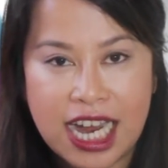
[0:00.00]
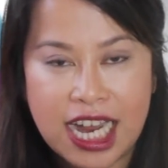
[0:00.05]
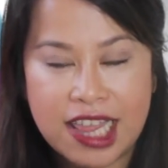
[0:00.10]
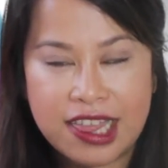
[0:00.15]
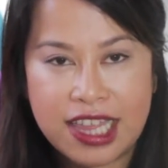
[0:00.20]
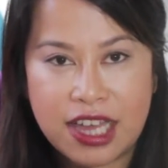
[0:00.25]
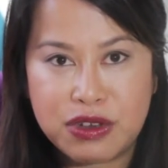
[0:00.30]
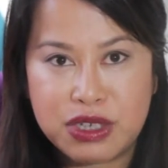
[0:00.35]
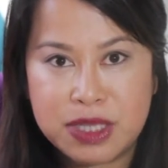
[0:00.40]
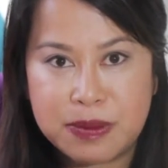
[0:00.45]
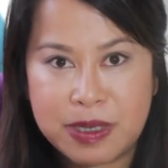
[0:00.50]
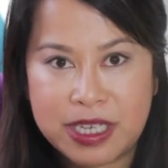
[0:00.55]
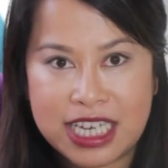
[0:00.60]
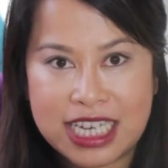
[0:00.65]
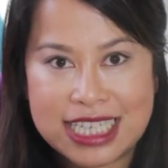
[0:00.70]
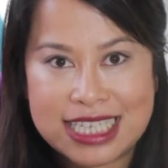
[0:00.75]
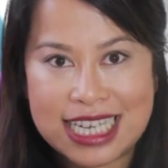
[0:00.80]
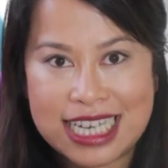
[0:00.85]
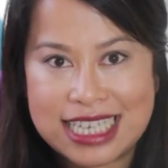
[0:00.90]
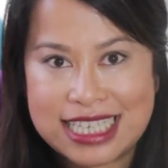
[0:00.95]
and that was
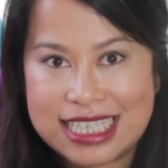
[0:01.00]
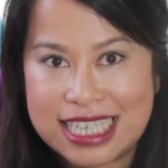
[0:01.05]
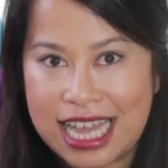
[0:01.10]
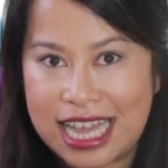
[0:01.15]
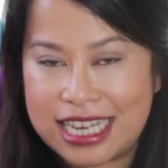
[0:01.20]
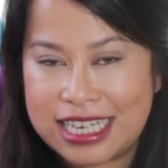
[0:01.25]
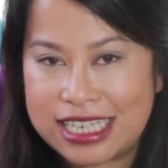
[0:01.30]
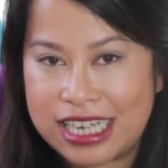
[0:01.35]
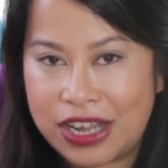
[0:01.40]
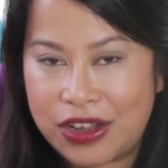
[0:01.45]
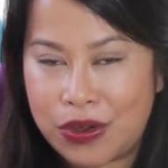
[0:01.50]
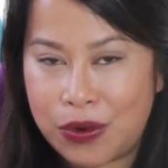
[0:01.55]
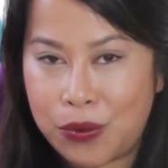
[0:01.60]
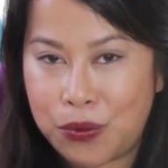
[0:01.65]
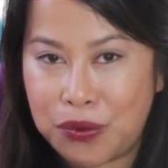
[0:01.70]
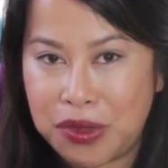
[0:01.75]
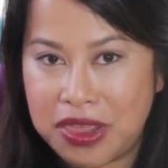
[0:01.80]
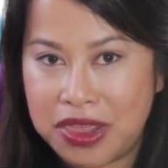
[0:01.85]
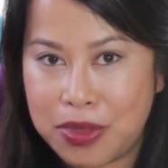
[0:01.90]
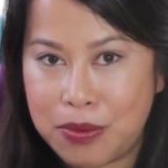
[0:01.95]
because I sat
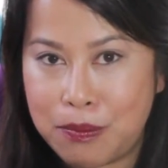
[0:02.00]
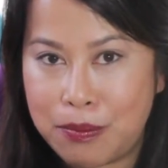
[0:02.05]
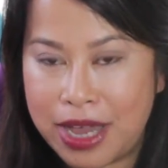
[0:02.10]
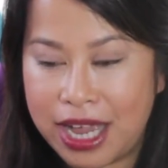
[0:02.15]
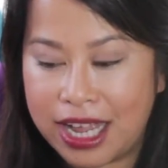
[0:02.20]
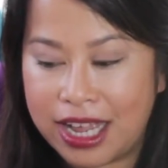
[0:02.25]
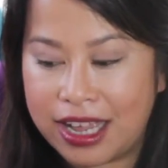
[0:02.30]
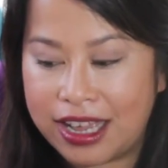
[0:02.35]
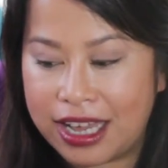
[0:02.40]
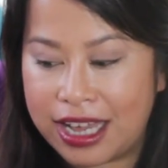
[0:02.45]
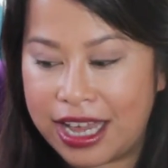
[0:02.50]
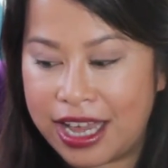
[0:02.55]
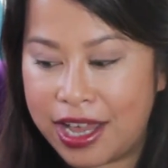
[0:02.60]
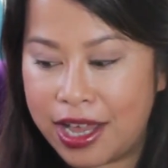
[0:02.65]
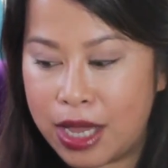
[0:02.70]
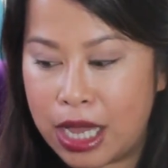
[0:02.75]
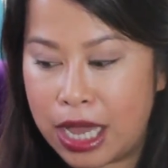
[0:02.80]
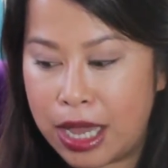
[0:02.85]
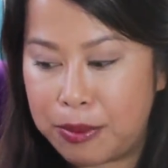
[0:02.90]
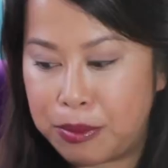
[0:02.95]
down with the
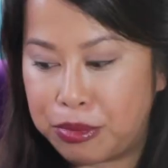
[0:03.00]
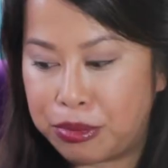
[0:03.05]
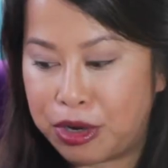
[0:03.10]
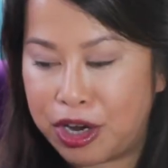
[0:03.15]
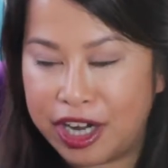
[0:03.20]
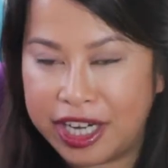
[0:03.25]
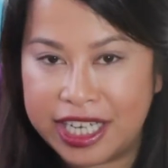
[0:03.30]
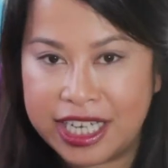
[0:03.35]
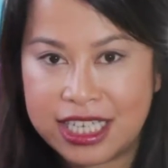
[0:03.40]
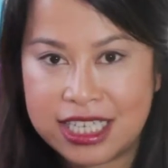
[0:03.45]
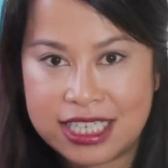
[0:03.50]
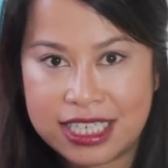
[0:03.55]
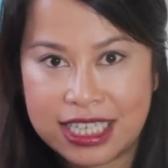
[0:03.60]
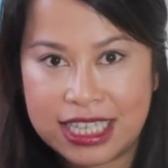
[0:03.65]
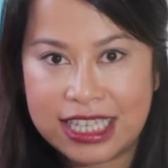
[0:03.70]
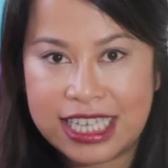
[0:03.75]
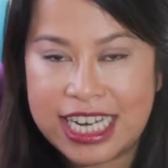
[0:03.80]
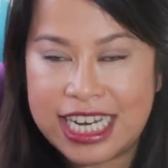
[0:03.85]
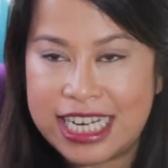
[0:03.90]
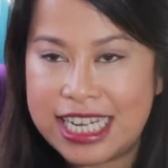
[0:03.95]
Becca product
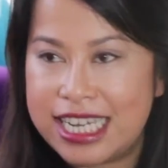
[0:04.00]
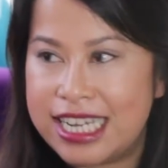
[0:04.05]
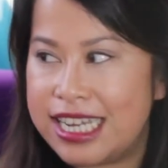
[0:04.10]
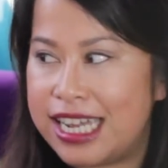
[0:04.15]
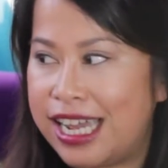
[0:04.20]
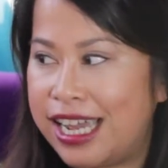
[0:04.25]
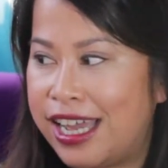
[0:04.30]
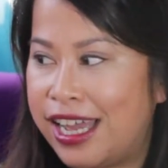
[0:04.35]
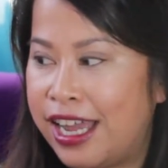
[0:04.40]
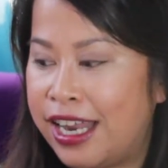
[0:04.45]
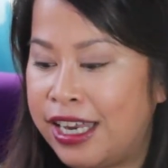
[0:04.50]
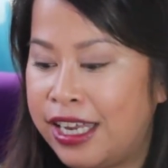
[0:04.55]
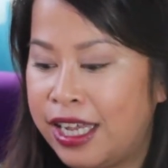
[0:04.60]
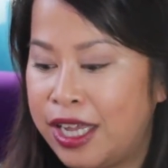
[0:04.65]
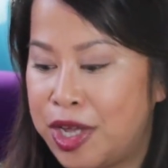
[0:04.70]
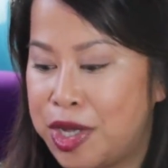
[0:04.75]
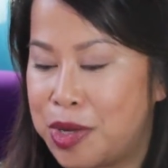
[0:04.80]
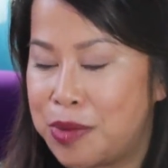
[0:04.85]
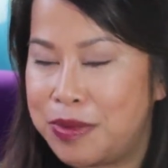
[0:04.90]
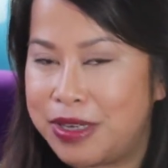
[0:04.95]
lady, and
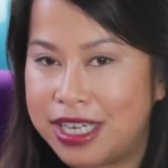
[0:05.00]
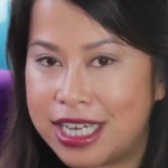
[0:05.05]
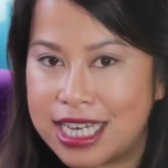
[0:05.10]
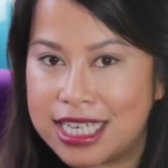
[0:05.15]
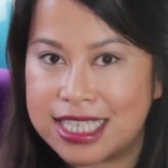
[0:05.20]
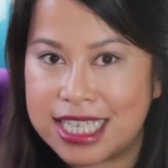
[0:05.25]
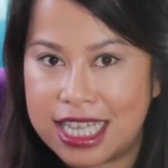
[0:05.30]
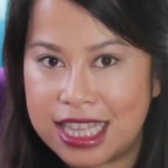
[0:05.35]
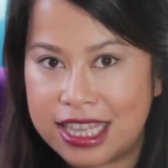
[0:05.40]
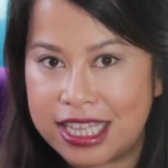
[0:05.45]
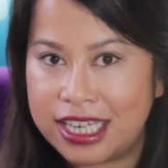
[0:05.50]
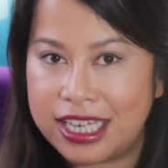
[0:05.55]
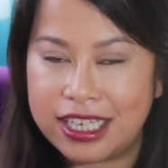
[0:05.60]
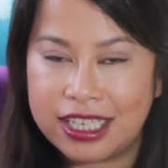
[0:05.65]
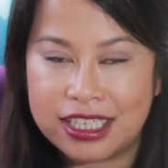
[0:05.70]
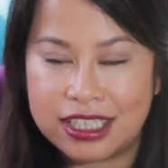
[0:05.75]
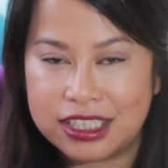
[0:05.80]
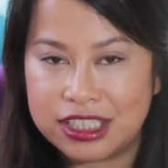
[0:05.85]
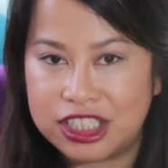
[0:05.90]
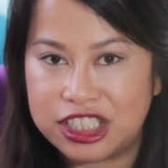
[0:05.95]
because I
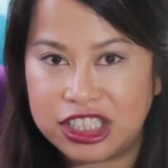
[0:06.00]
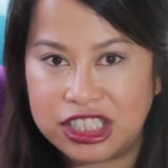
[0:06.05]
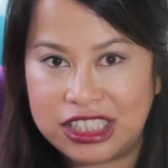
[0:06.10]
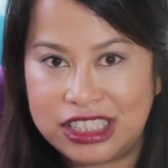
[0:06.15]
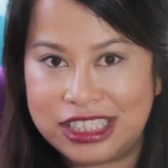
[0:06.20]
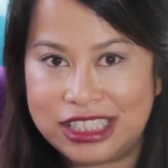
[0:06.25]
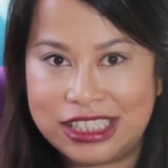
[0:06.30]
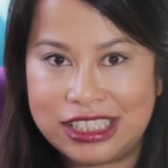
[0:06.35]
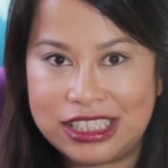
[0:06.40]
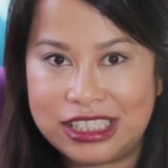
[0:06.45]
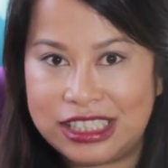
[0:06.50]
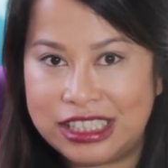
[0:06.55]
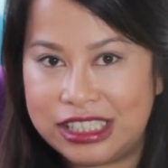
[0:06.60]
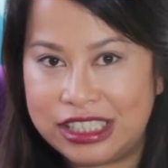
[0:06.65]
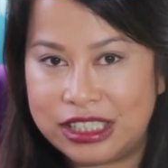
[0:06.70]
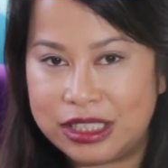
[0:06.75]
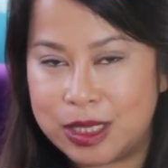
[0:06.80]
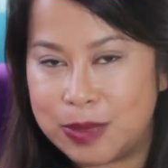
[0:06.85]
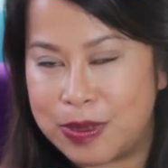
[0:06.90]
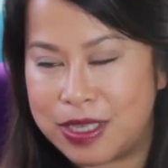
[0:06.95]
think
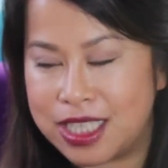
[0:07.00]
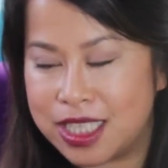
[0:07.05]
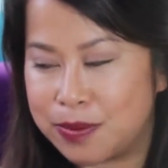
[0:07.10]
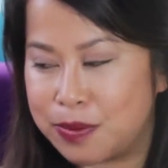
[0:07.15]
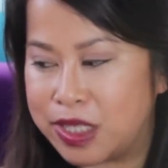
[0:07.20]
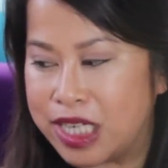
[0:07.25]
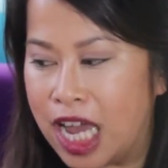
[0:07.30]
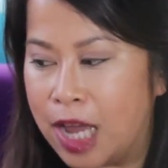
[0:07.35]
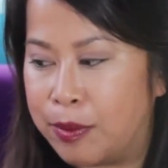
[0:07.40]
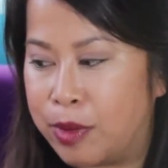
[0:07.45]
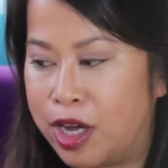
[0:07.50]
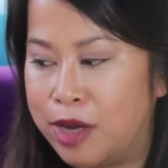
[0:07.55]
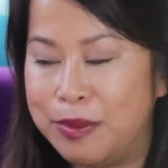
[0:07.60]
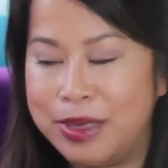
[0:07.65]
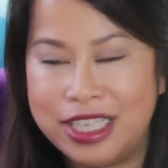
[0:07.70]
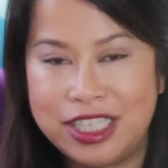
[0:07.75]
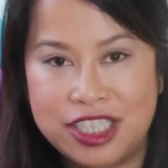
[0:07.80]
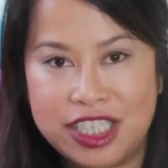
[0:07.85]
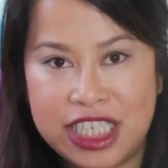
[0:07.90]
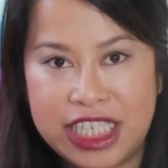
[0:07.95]
she spent some time on
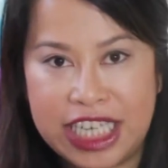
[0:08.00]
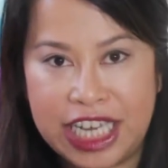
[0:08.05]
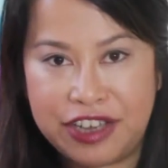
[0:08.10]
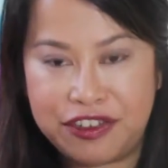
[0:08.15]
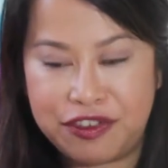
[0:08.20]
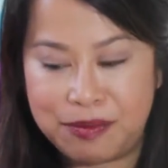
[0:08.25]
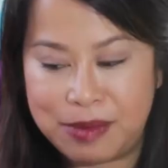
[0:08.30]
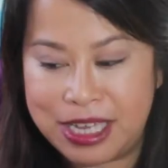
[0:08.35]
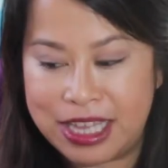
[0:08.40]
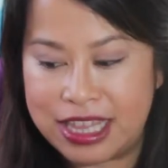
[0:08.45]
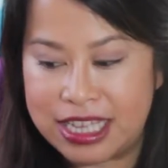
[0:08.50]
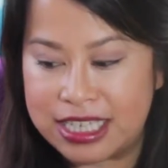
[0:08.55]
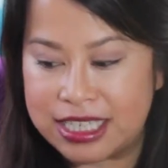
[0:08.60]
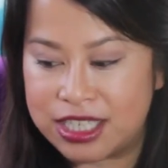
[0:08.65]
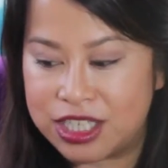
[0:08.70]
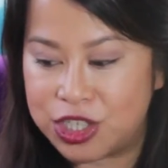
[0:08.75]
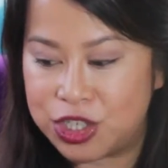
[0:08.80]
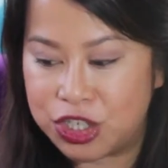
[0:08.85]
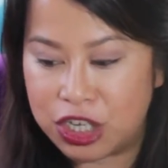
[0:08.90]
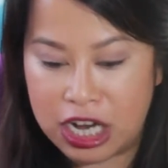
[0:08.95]
me, she gave me this
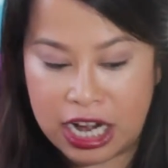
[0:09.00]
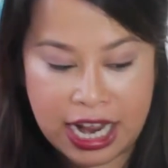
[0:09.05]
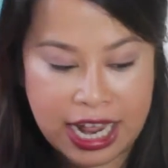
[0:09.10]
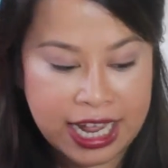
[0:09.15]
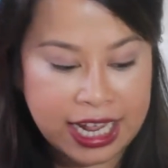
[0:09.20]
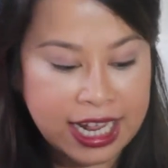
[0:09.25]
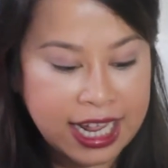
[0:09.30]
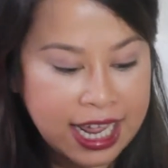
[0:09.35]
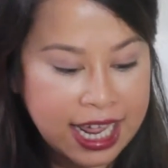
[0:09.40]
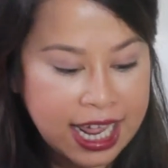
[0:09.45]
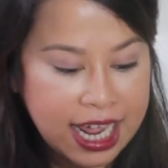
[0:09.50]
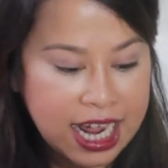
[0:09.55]
to try.